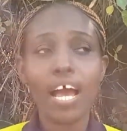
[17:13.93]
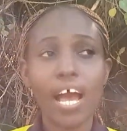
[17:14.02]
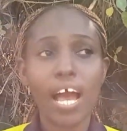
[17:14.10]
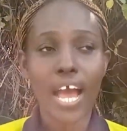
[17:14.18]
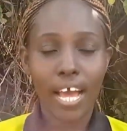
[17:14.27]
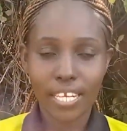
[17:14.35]

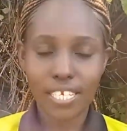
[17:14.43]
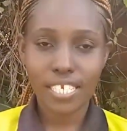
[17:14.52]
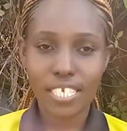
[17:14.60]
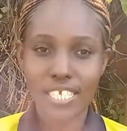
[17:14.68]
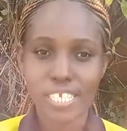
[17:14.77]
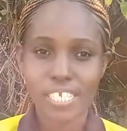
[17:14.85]
and
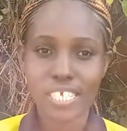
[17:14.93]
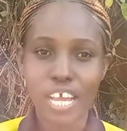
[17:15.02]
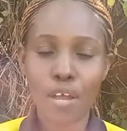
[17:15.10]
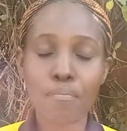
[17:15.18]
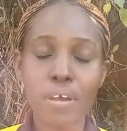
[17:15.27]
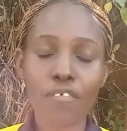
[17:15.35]

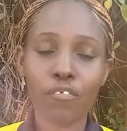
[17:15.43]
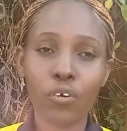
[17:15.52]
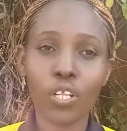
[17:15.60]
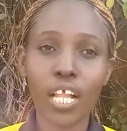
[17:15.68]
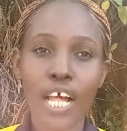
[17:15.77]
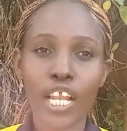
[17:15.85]
above all,
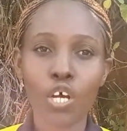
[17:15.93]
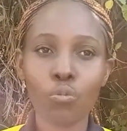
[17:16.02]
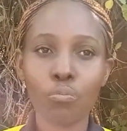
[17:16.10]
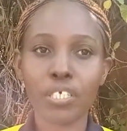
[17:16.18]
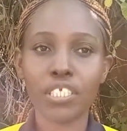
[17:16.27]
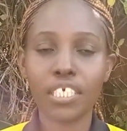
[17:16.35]
allow
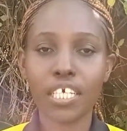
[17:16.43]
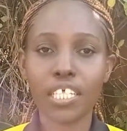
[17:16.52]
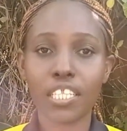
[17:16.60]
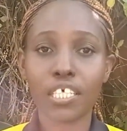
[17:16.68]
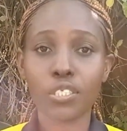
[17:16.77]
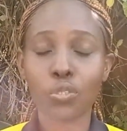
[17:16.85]
me take
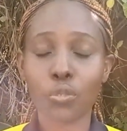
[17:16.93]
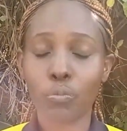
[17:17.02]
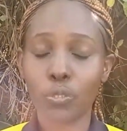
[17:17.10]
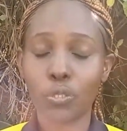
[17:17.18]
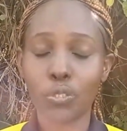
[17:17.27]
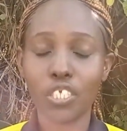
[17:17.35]
this
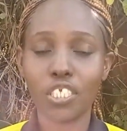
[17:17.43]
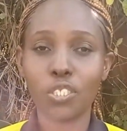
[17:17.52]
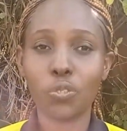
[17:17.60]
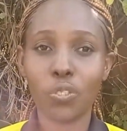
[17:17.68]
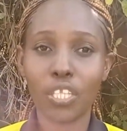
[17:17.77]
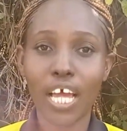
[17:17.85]
opportunity to
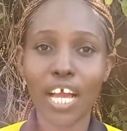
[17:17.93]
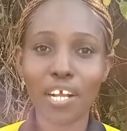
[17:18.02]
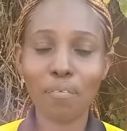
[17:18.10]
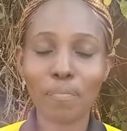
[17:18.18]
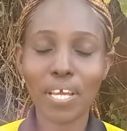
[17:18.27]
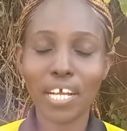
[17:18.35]
thank
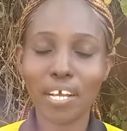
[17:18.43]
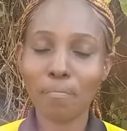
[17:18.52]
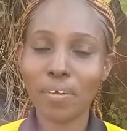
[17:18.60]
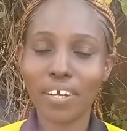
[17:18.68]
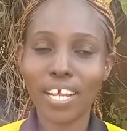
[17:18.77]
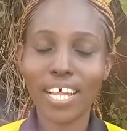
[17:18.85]
my
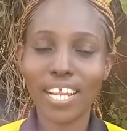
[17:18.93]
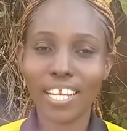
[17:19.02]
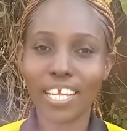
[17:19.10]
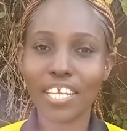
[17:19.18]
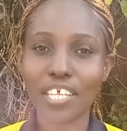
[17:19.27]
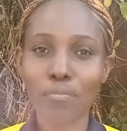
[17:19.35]
camera
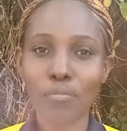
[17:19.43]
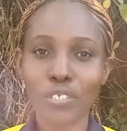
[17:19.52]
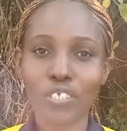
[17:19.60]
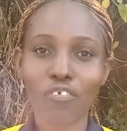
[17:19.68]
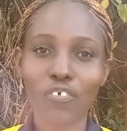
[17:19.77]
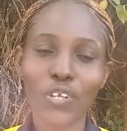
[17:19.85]
lady,
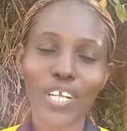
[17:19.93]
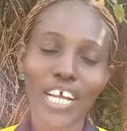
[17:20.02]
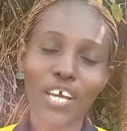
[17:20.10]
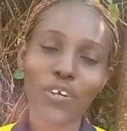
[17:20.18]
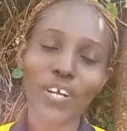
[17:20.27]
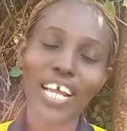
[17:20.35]
beautiful
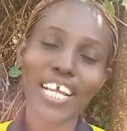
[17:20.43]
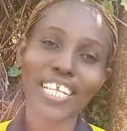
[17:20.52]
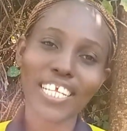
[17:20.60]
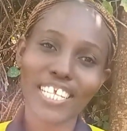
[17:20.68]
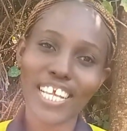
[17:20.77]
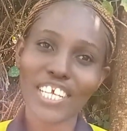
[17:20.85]
Caroline
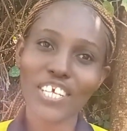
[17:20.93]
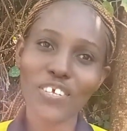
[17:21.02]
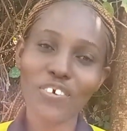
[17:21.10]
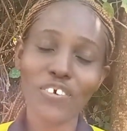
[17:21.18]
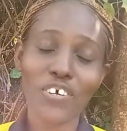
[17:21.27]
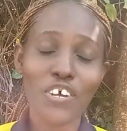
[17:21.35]
Nikio,
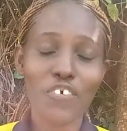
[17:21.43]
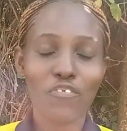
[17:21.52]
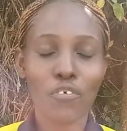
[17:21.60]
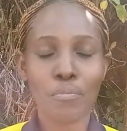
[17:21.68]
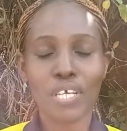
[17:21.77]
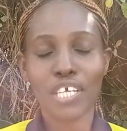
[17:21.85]
for
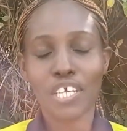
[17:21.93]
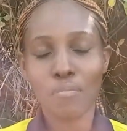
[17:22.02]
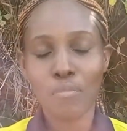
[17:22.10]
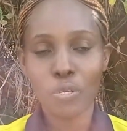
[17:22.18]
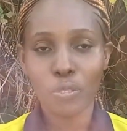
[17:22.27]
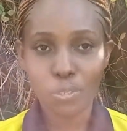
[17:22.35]
making me
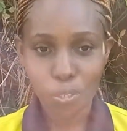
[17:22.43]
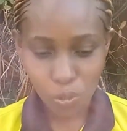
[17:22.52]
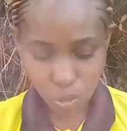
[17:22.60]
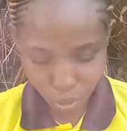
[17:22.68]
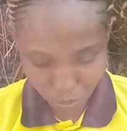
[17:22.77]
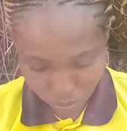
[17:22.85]
also look
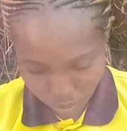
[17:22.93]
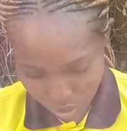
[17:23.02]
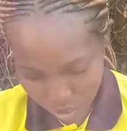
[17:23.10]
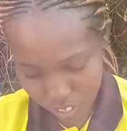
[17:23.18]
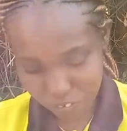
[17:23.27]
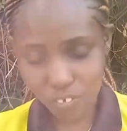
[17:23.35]

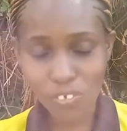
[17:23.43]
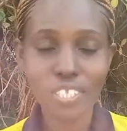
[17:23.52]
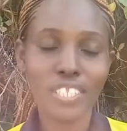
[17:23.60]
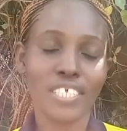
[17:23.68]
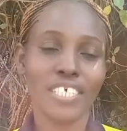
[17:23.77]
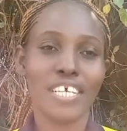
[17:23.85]
beautiful
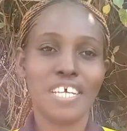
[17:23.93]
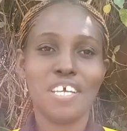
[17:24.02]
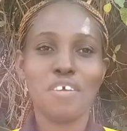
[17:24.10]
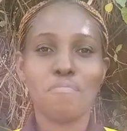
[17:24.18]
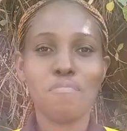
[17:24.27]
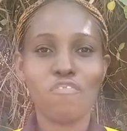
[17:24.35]

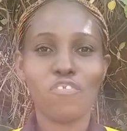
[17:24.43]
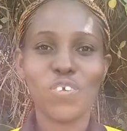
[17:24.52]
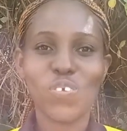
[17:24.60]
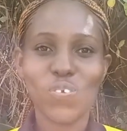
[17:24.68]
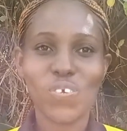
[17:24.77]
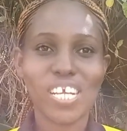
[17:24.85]
before
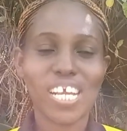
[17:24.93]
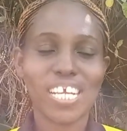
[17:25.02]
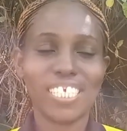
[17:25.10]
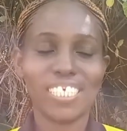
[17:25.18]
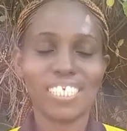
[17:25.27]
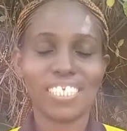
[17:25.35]
you
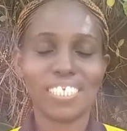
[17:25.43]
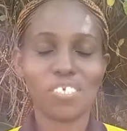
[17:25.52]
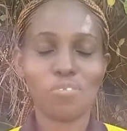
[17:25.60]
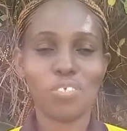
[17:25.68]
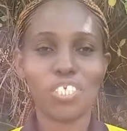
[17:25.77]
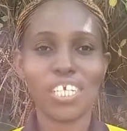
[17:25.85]
guys.
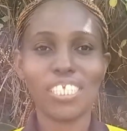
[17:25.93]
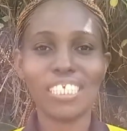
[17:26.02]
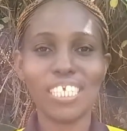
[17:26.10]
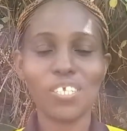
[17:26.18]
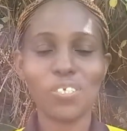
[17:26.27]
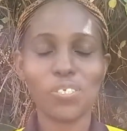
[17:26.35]
We shall see
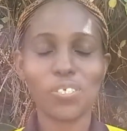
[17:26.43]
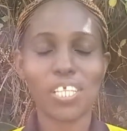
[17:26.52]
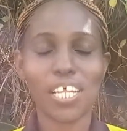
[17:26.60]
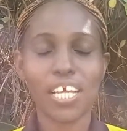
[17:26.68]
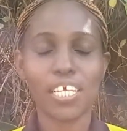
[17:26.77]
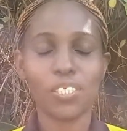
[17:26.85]
you to the
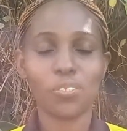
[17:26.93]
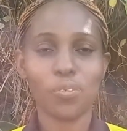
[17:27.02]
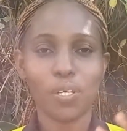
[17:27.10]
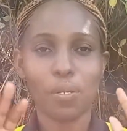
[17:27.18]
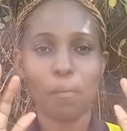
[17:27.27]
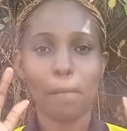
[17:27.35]
next
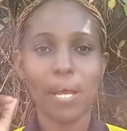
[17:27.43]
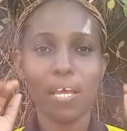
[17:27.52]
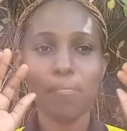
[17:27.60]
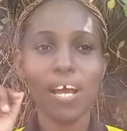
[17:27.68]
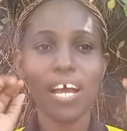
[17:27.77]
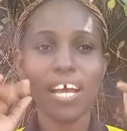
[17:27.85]
one. Bye
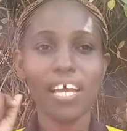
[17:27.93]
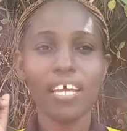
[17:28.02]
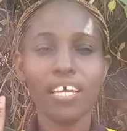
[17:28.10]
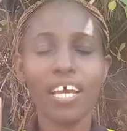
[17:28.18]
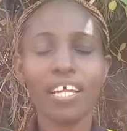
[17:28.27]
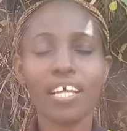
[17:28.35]
bye,
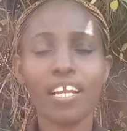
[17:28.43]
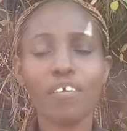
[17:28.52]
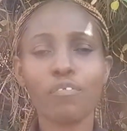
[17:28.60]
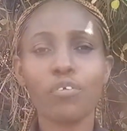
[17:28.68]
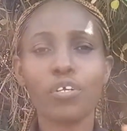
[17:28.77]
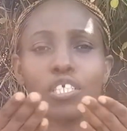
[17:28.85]
and I love
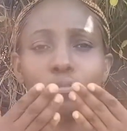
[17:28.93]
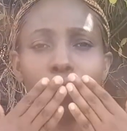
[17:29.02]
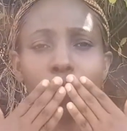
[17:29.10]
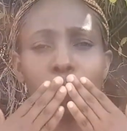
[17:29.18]
you right back.